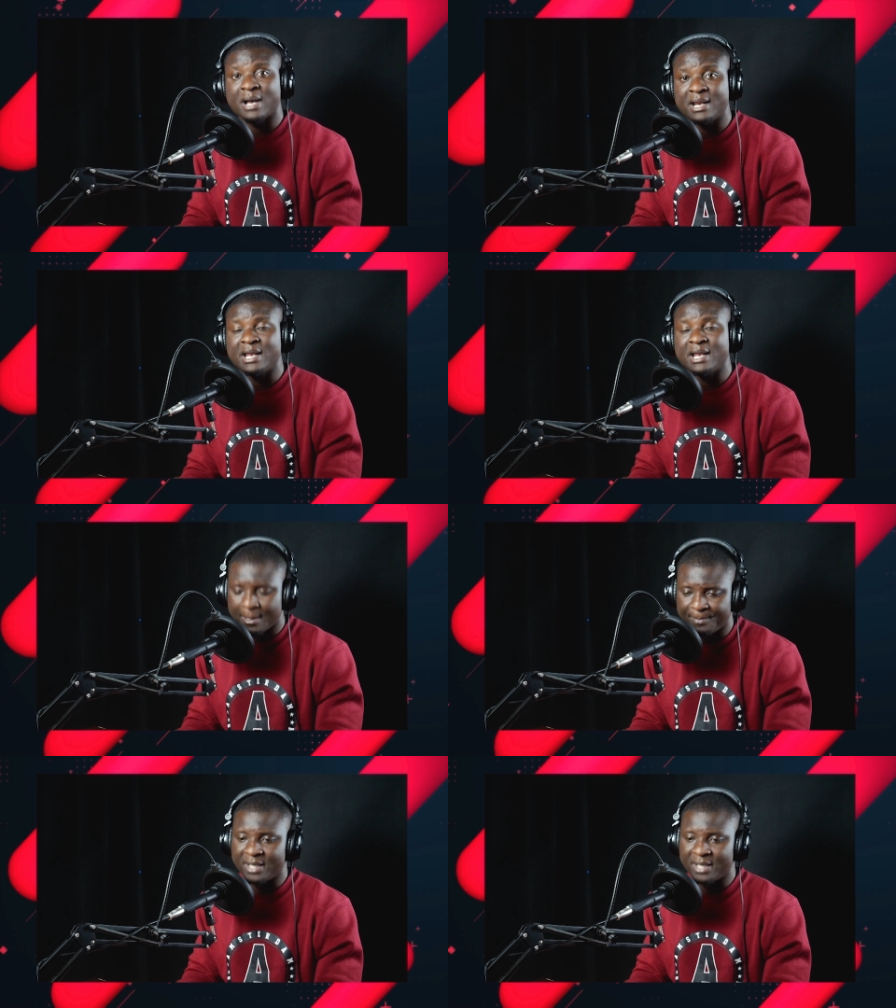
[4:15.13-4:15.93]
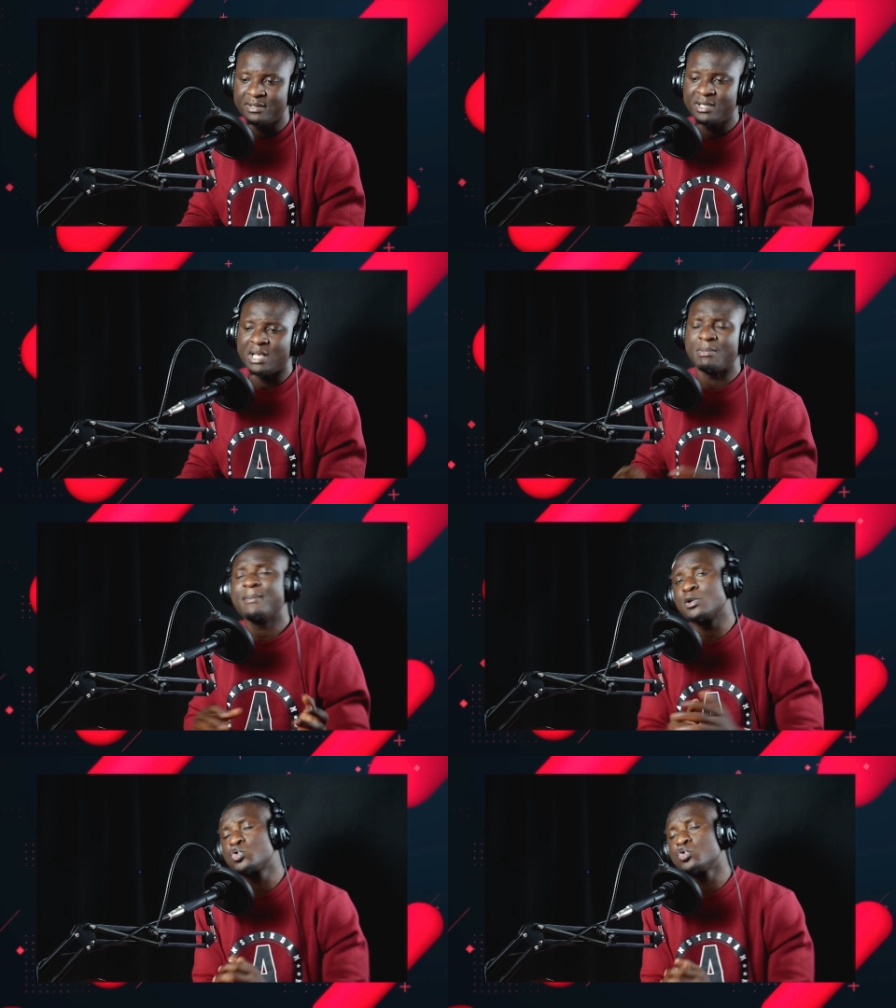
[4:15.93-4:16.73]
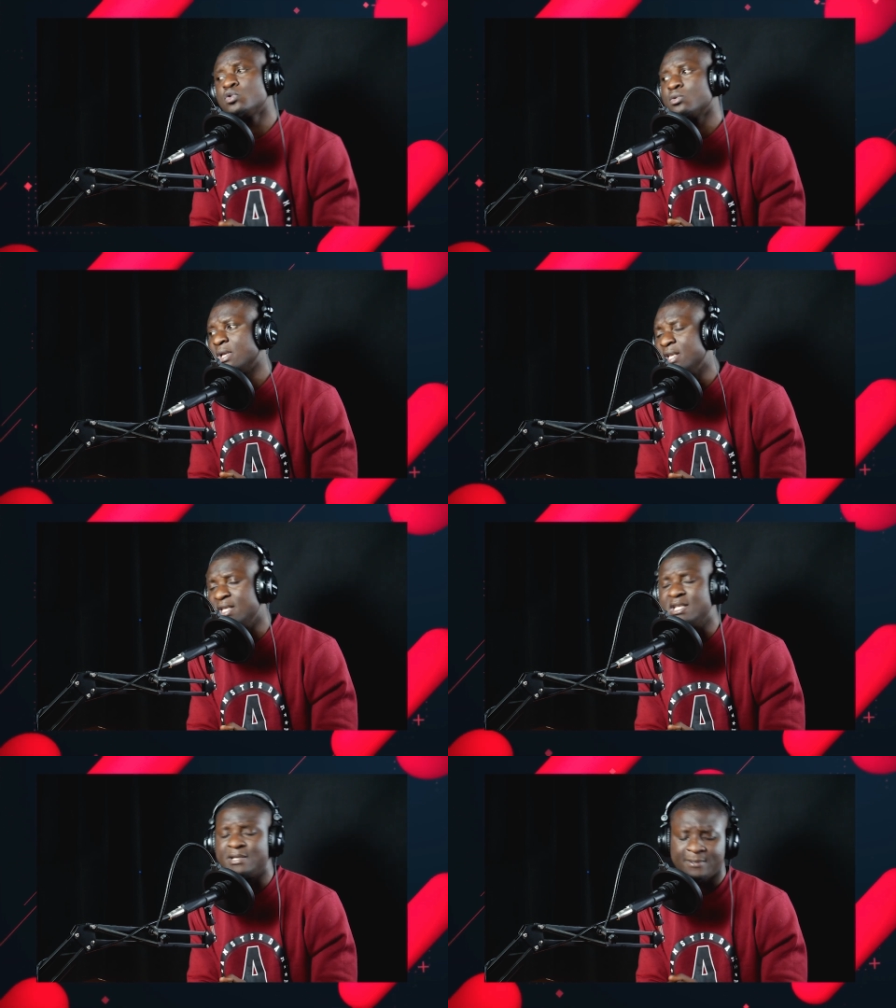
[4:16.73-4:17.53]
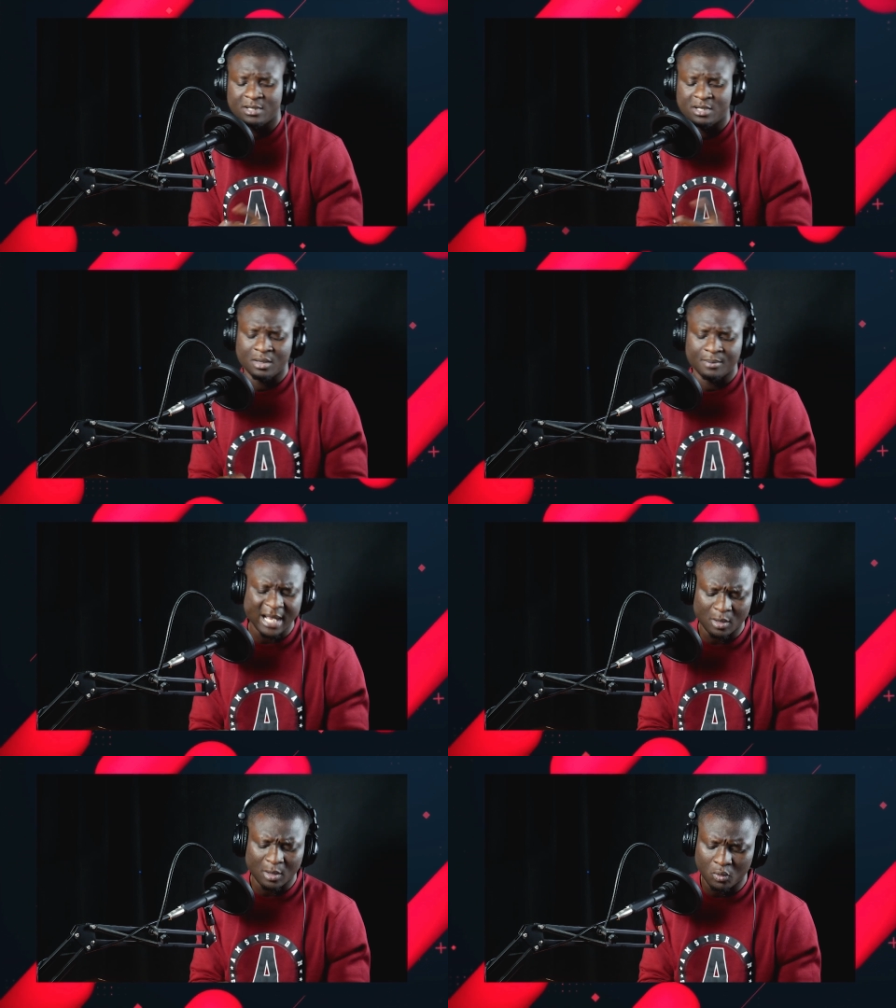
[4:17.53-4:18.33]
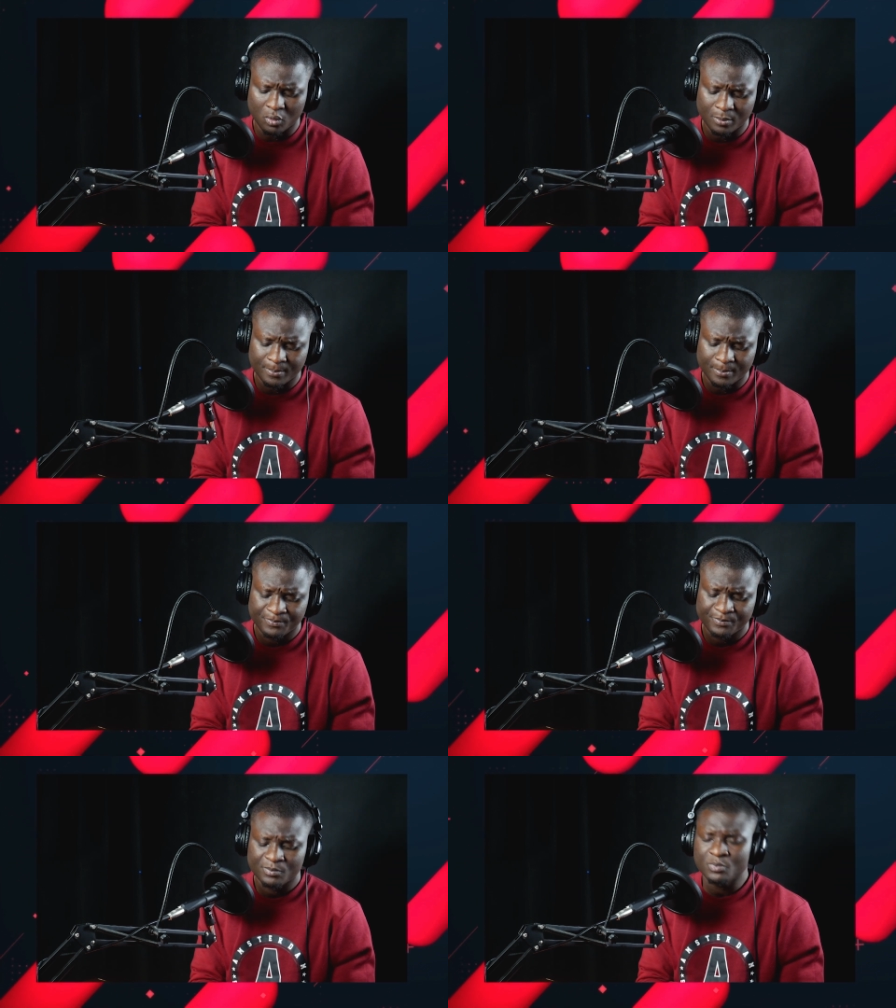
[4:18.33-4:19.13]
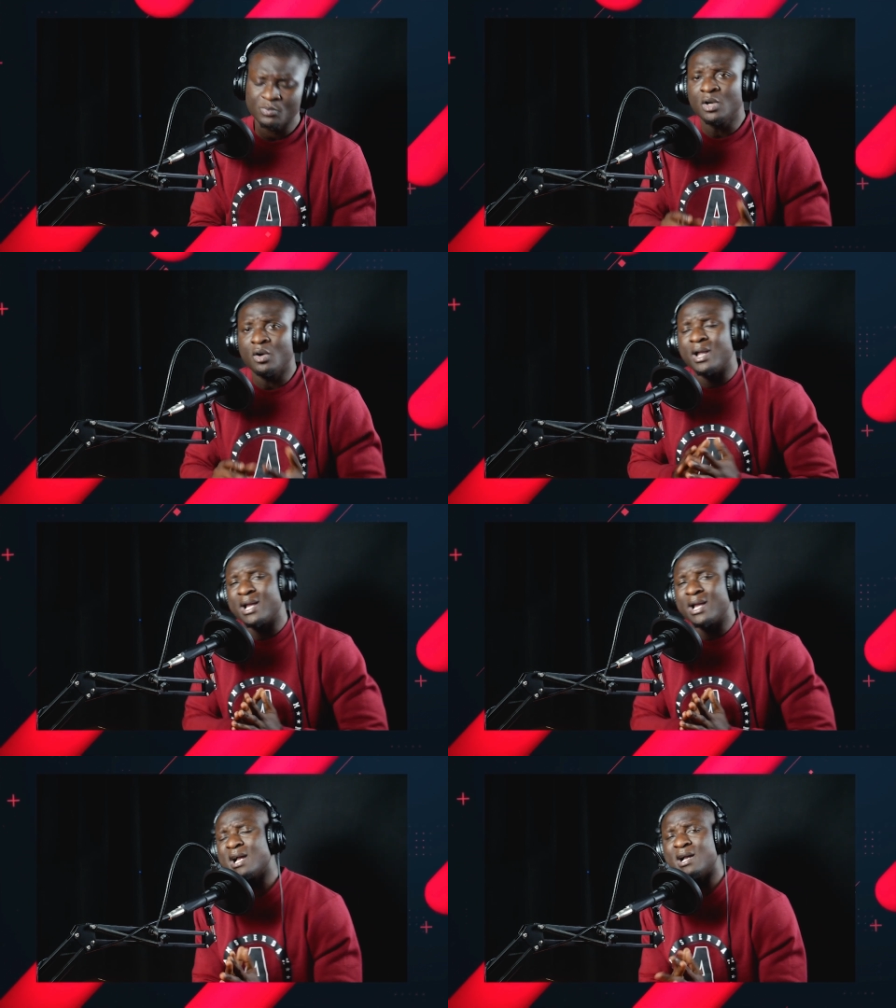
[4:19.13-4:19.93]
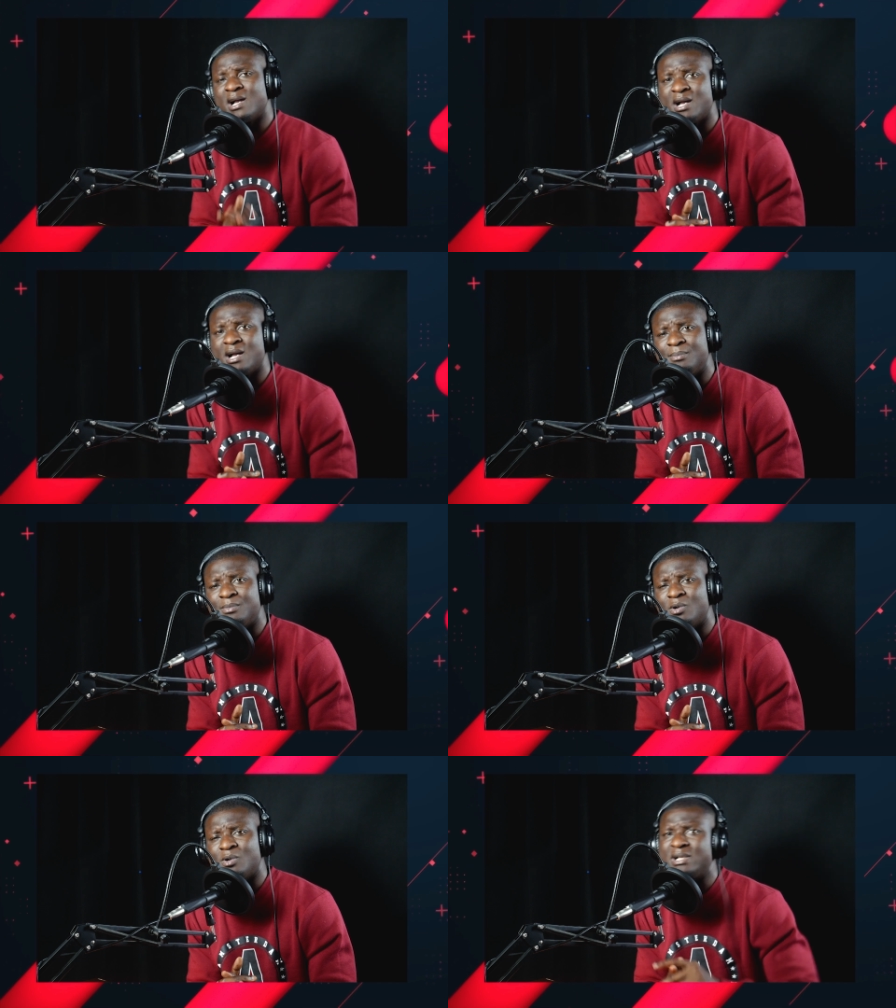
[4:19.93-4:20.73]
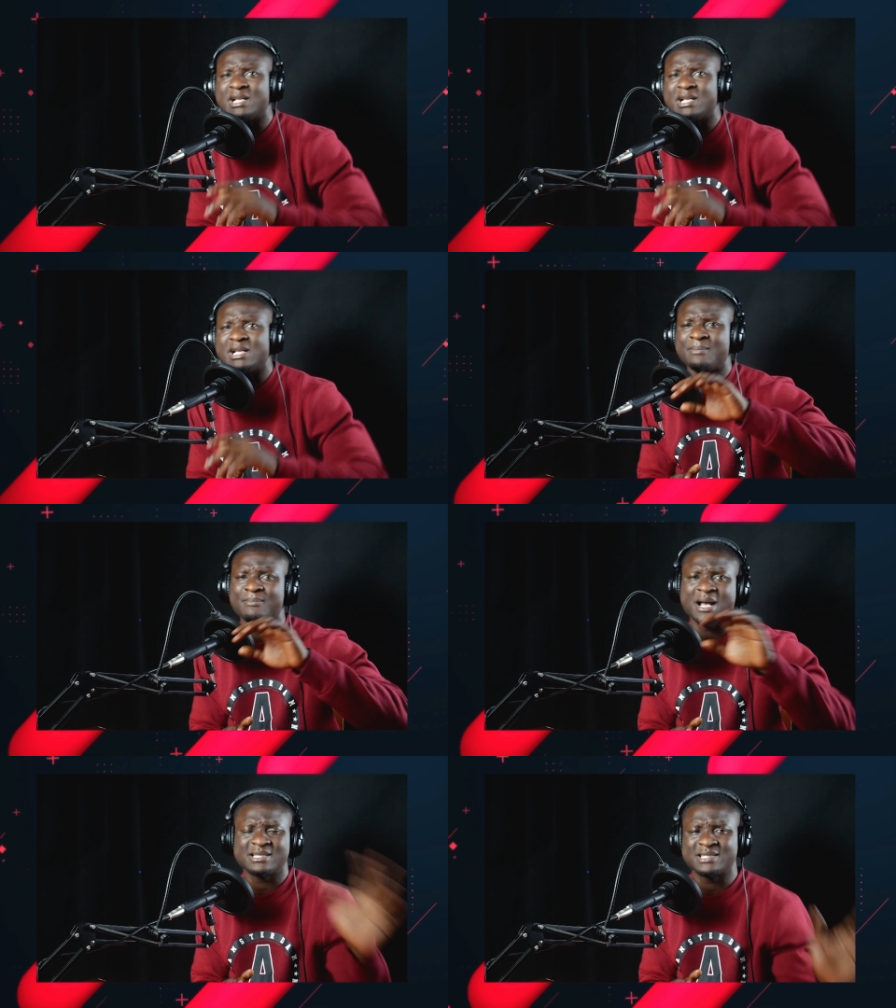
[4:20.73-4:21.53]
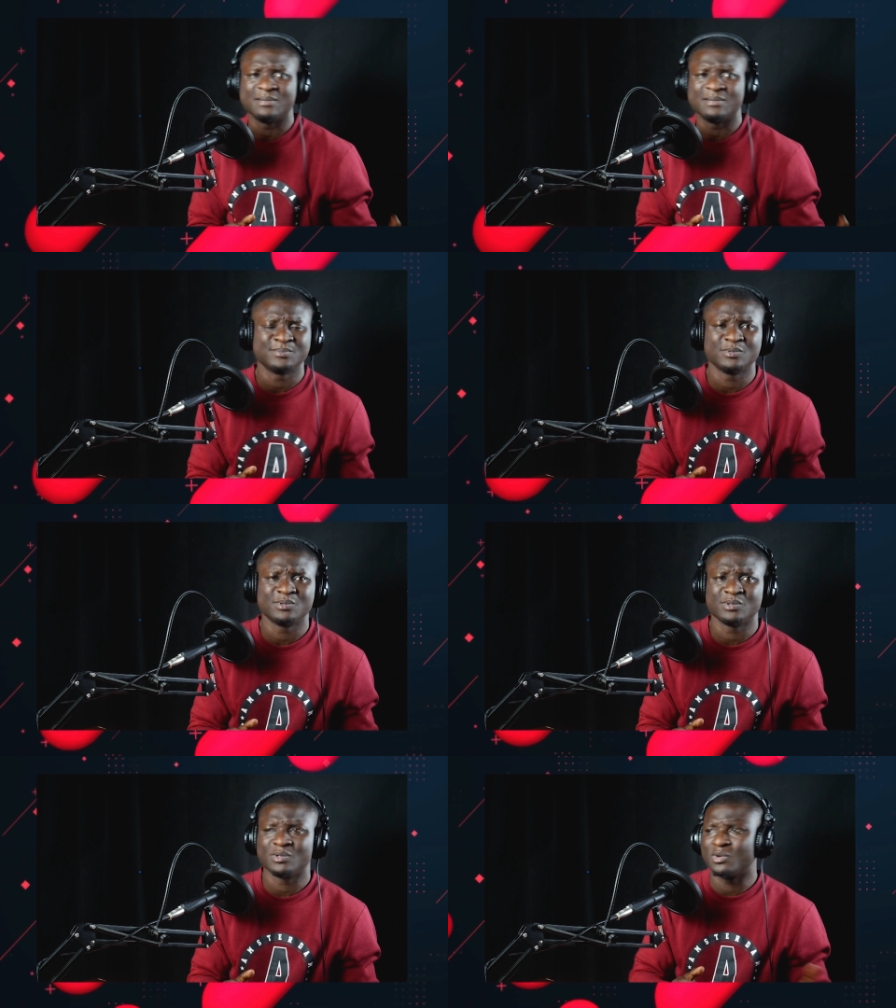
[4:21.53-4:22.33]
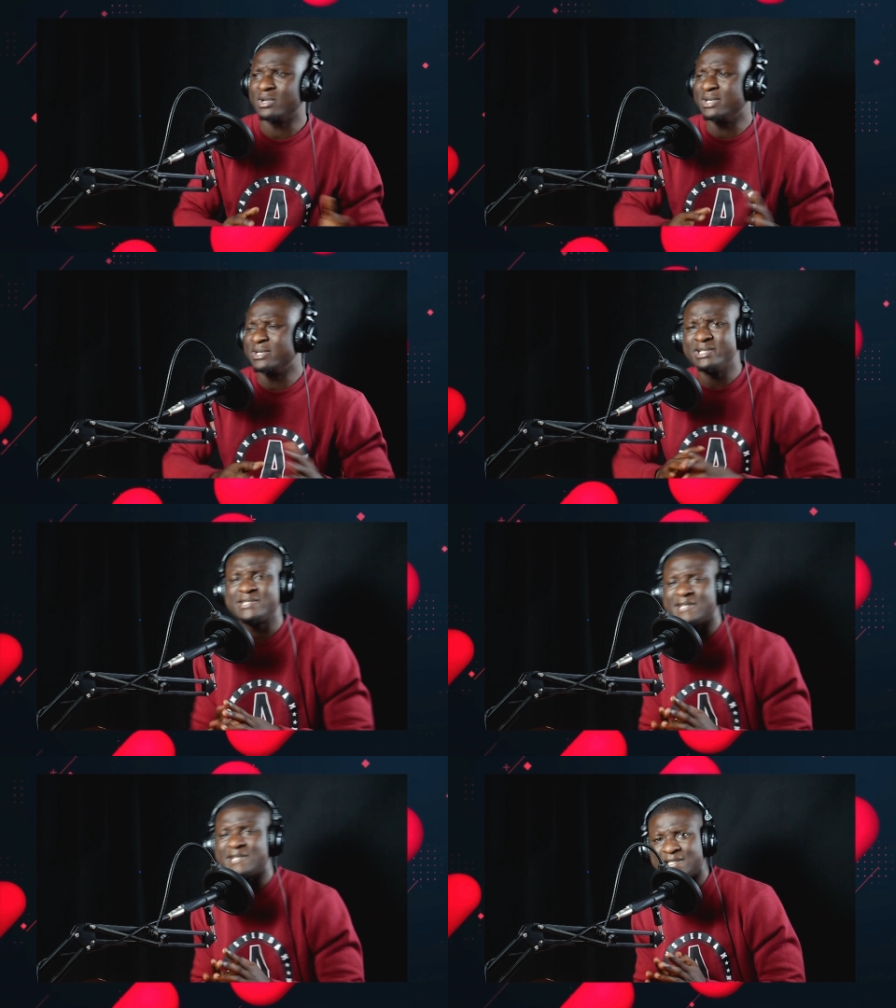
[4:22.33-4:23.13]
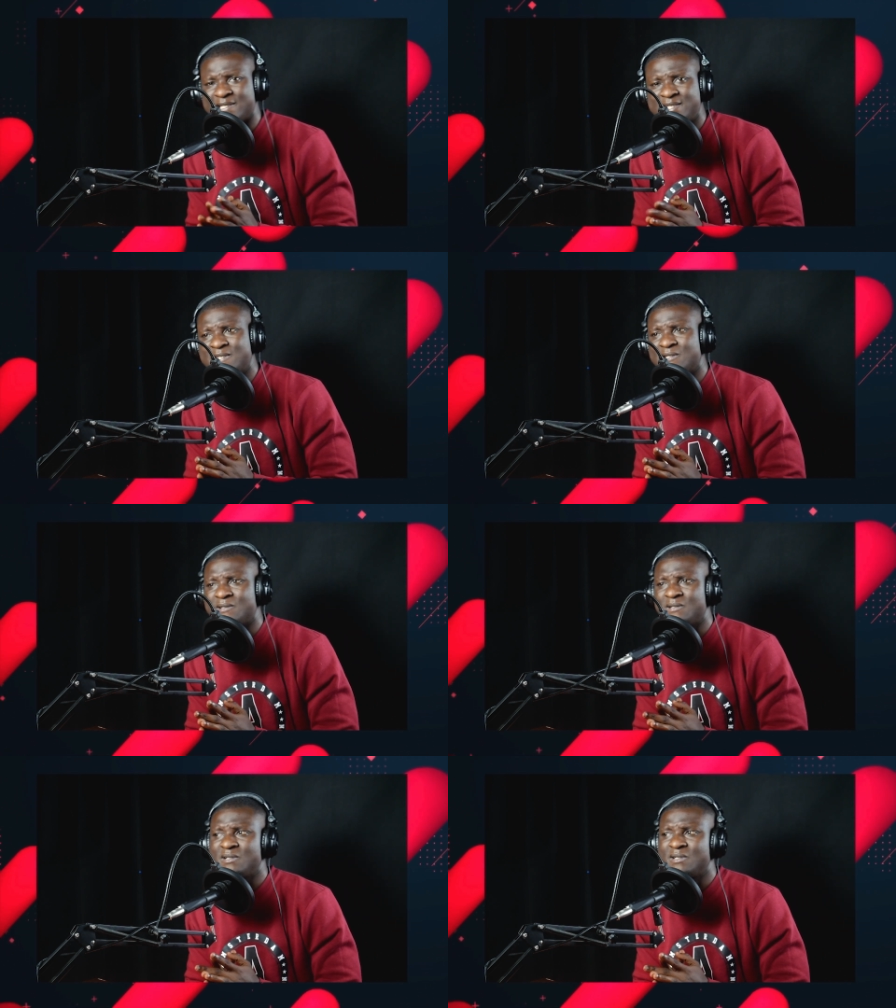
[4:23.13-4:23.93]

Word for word: man at epe, and mamma tuno, any barco or a calm or near embassam or a decent.